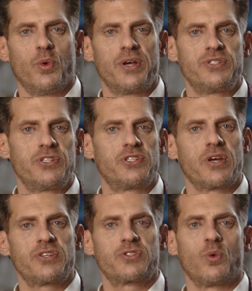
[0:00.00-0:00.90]
was
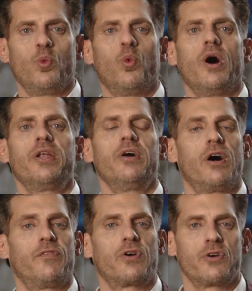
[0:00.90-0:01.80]
just one
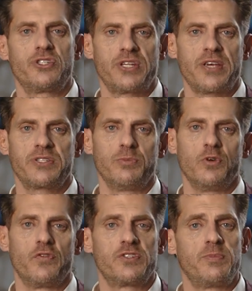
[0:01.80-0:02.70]
of her chess
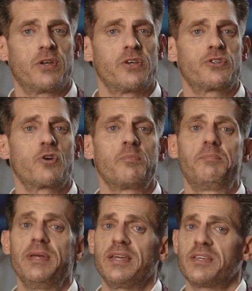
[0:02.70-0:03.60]
moves because her
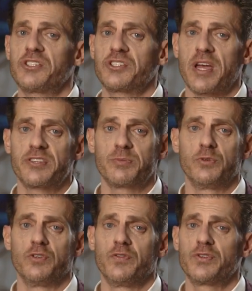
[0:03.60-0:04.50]
biggest chess
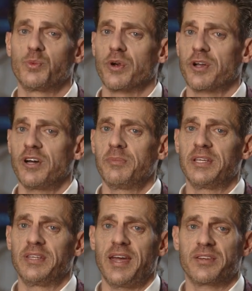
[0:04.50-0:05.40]
moves were
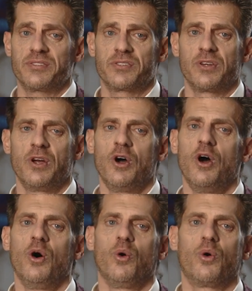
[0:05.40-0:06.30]
coming next,
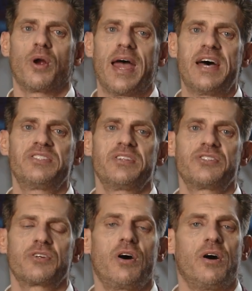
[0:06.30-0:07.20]
or as it
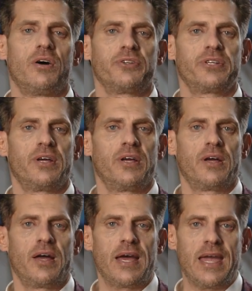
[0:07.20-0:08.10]
is called,
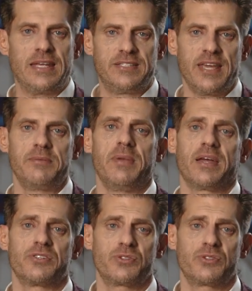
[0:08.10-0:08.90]
a dead man